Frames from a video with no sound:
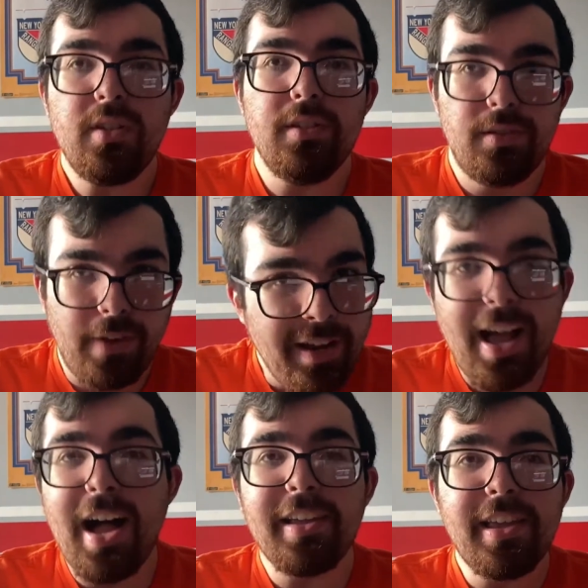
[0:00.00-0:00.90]
It's fun
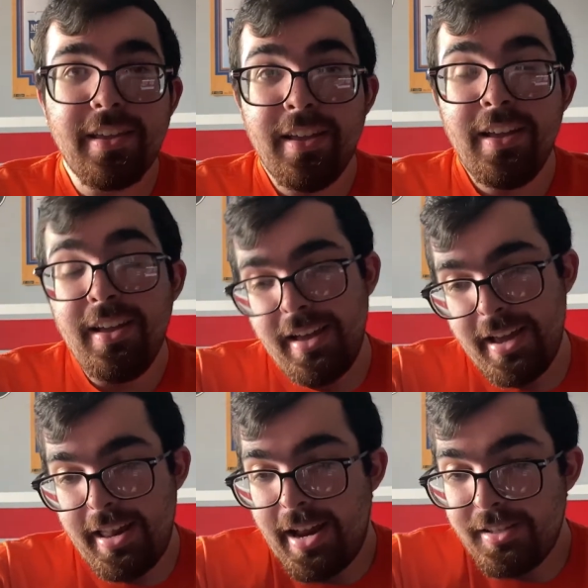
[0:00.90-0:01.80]
hockey.
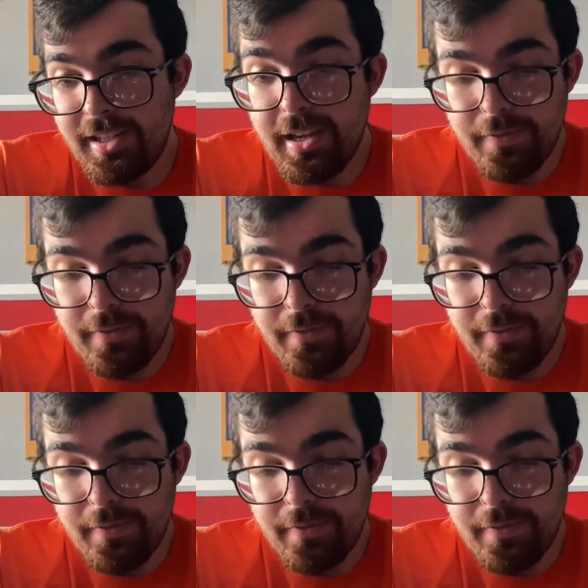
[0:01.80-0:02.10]
And honestly, if